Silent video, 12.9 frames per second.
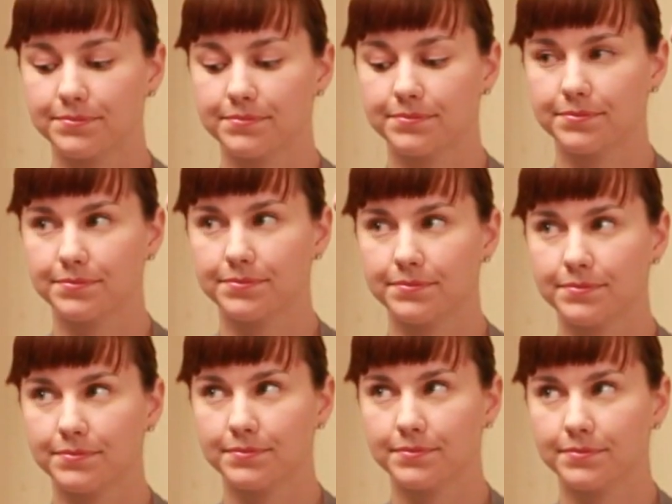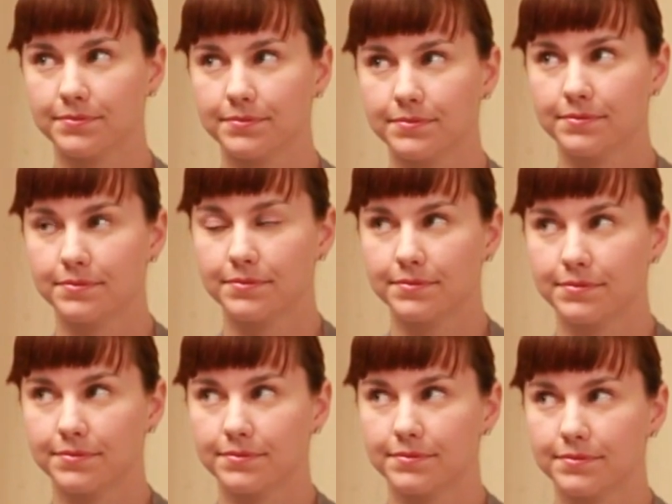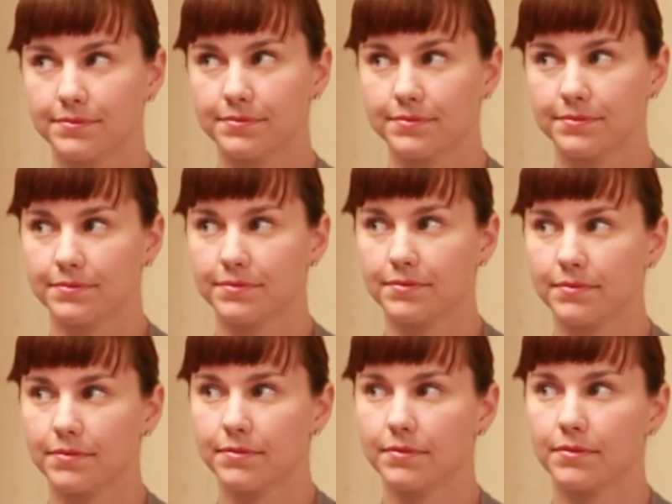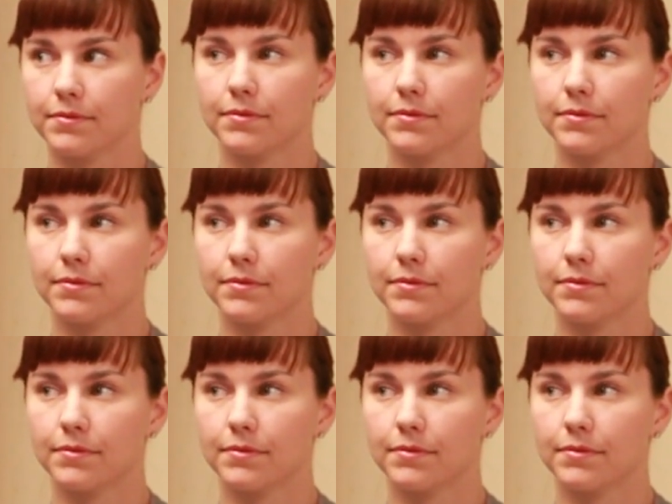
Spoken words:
The person shown says nothing.